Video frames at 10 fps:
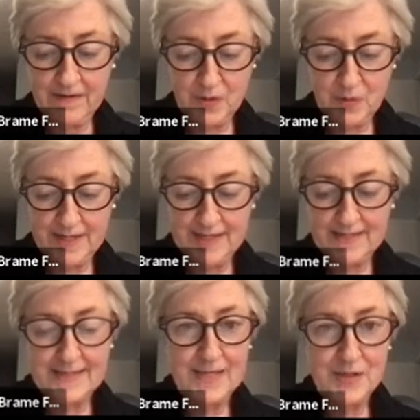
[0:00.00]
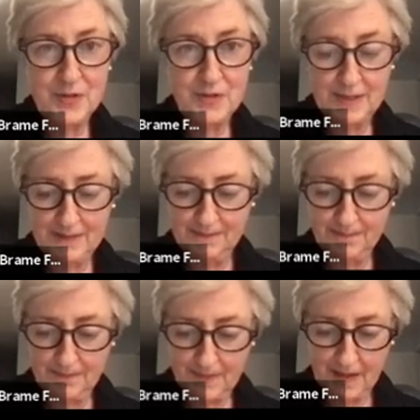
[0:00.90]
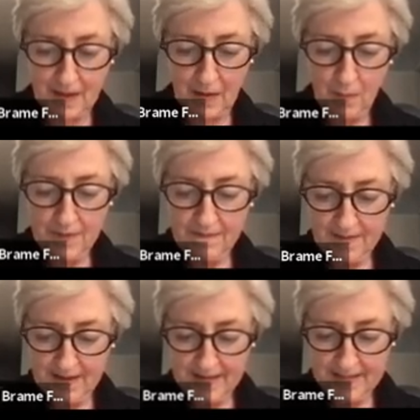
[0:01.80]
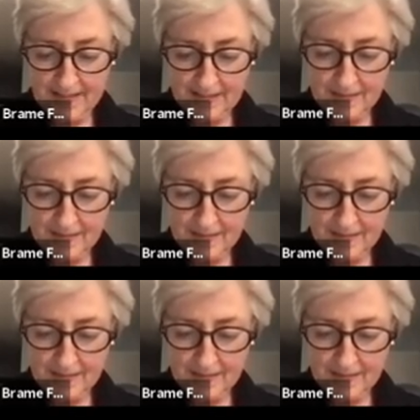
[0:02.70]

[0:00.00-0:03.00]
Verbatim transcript: the 20th century, we find